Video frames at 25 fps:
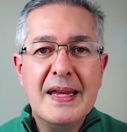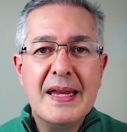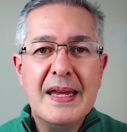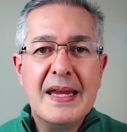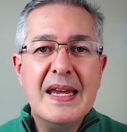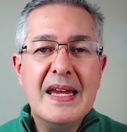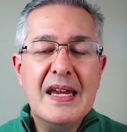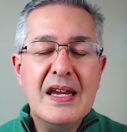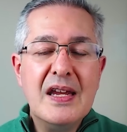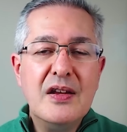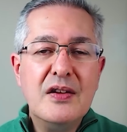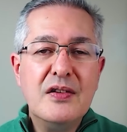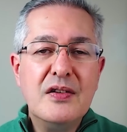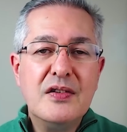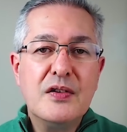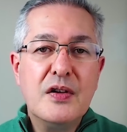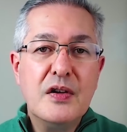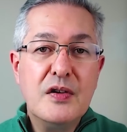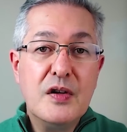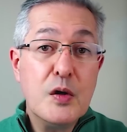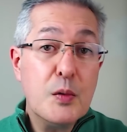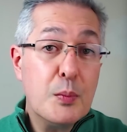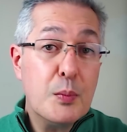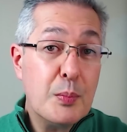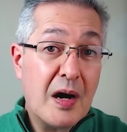is
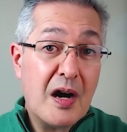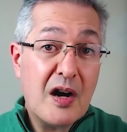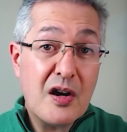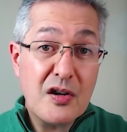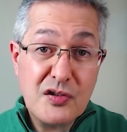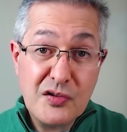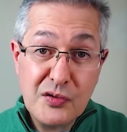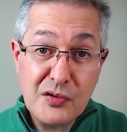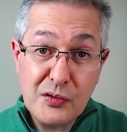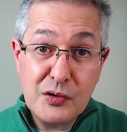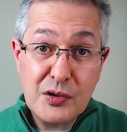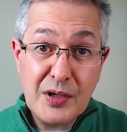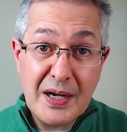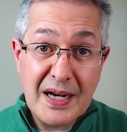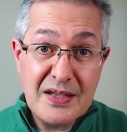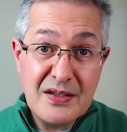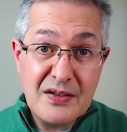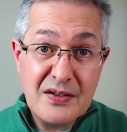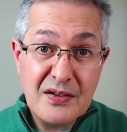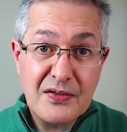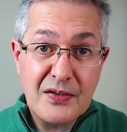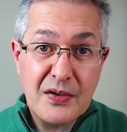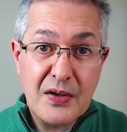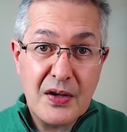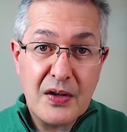to do partial
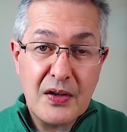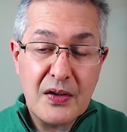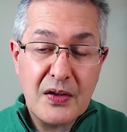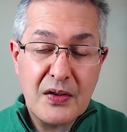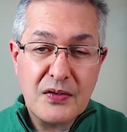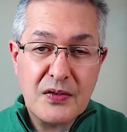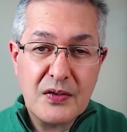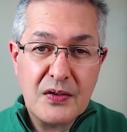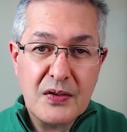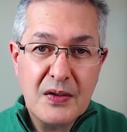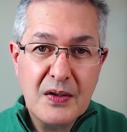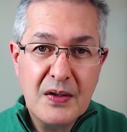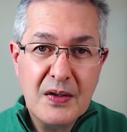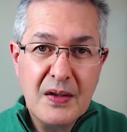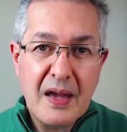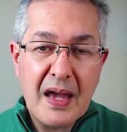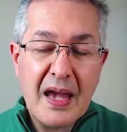transfers,